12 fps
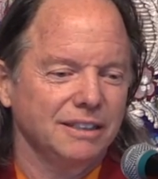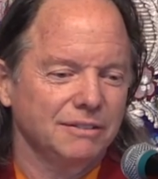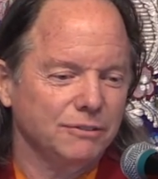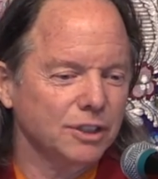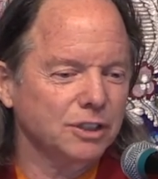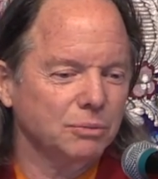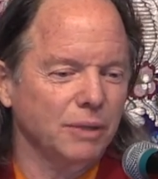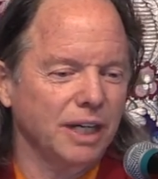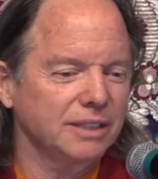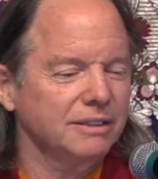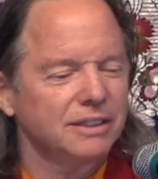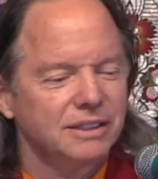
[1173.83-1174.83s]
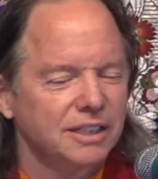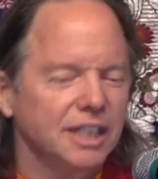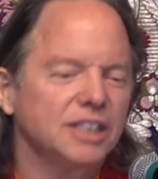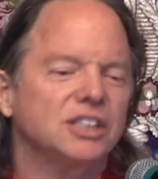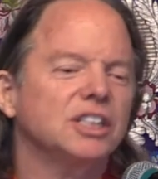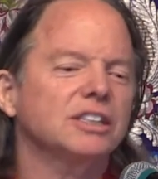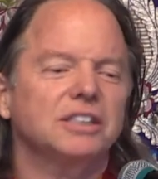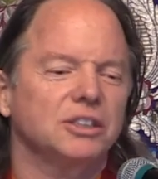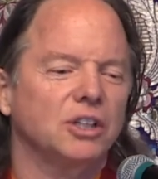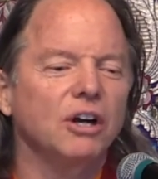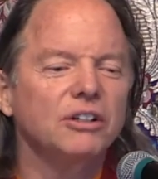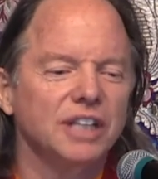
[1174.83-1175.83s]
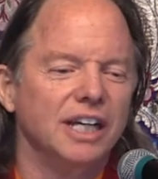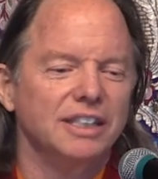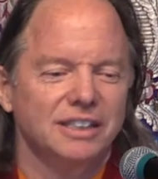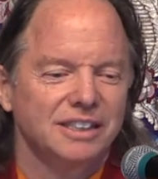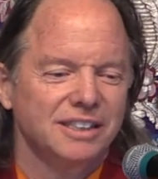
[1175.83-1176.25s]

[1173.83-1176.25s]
First one, it's just a donut.